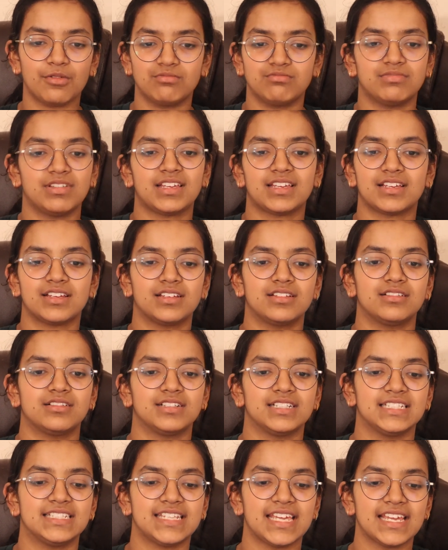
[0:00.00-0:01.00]
like
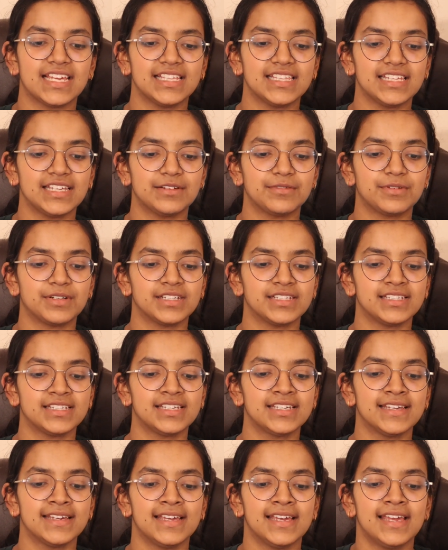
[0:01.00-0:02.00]
daily
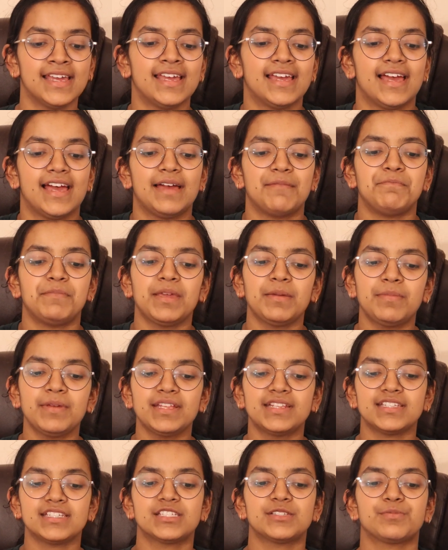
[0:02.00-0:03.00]
really. Maybe
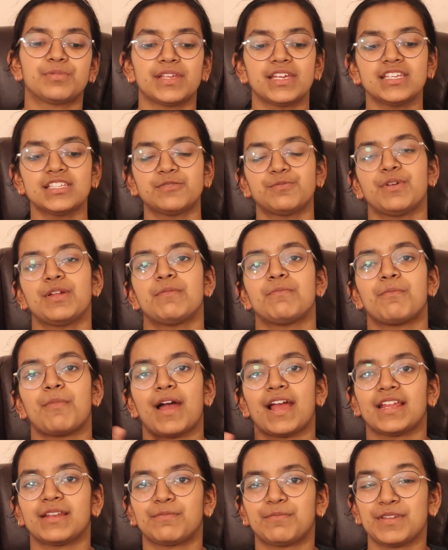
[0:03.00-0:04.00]
displacement
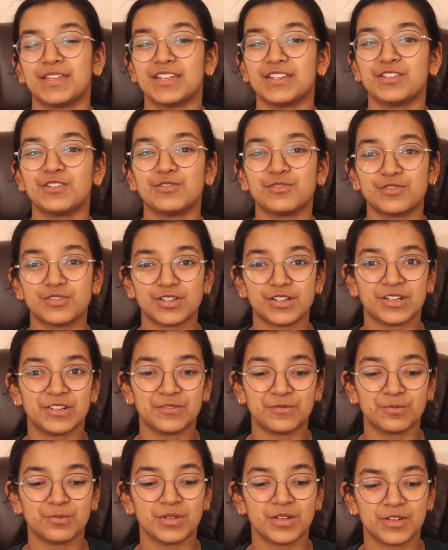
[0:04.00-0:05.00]
might be a new
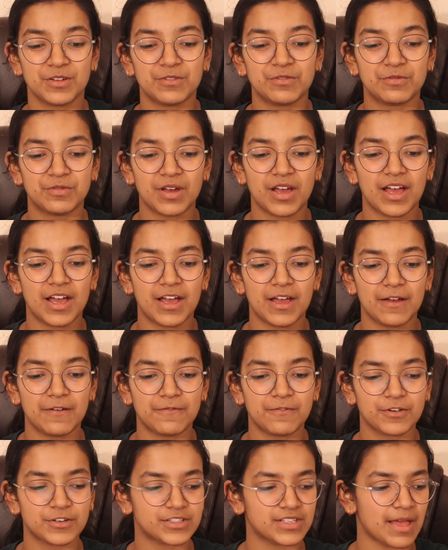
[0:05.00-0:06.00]
term
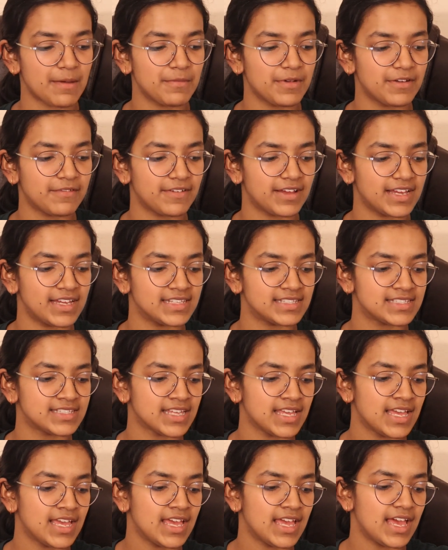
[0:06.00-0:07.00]
for some of us,
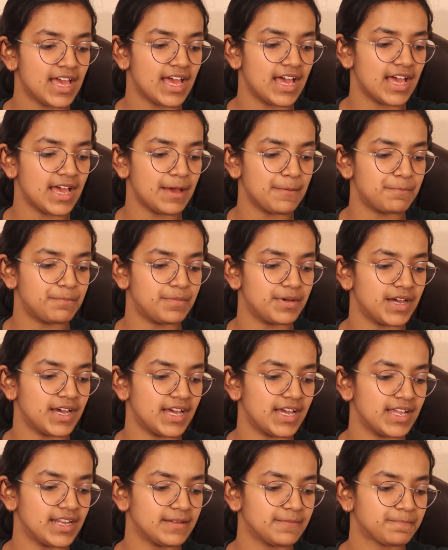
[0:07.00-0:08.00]

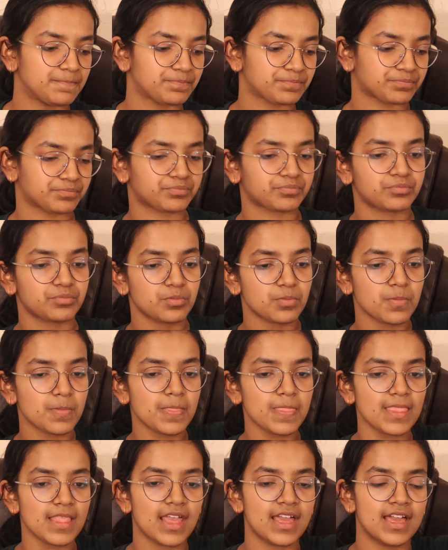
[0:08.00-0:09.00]
but
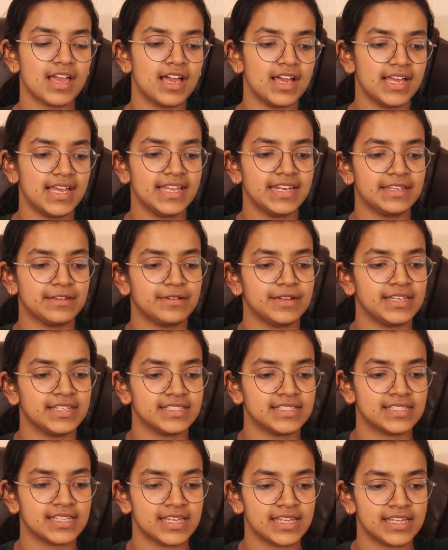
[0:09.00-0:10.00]

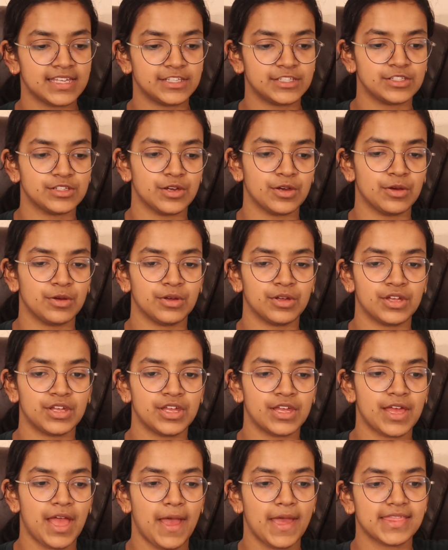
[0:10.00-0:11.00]
anyways, so
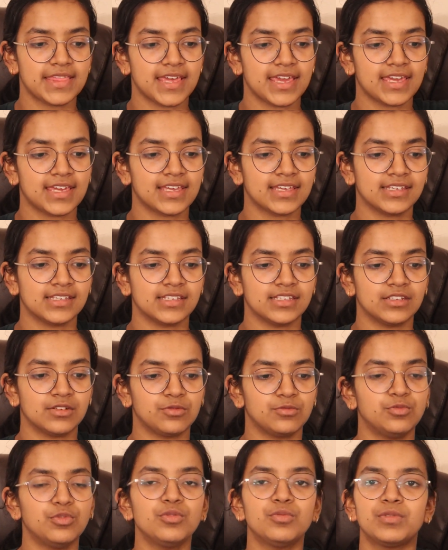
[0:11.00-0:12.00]
I think
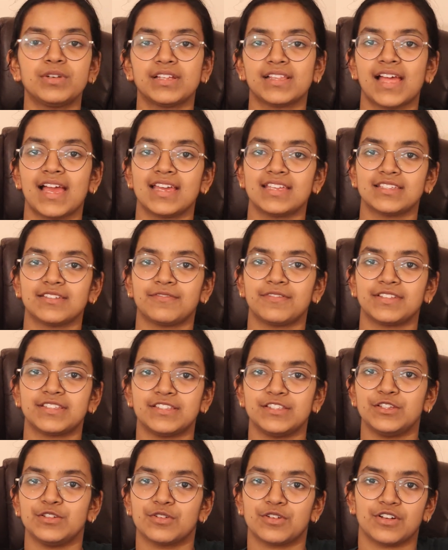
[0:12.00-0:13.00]
we'll realize if it's
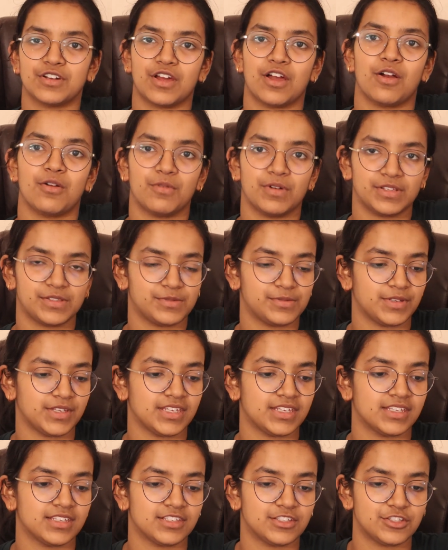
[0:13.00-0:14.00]
new or not once
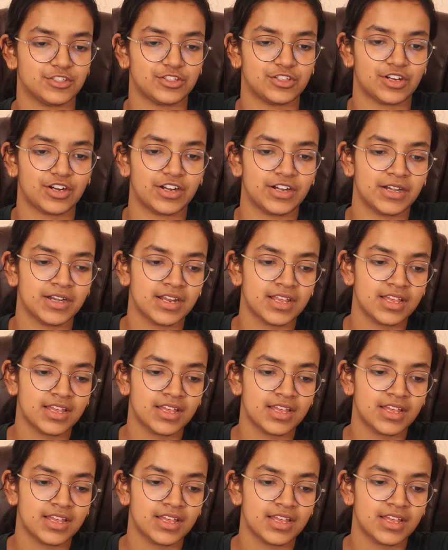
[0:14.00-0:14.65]
we start.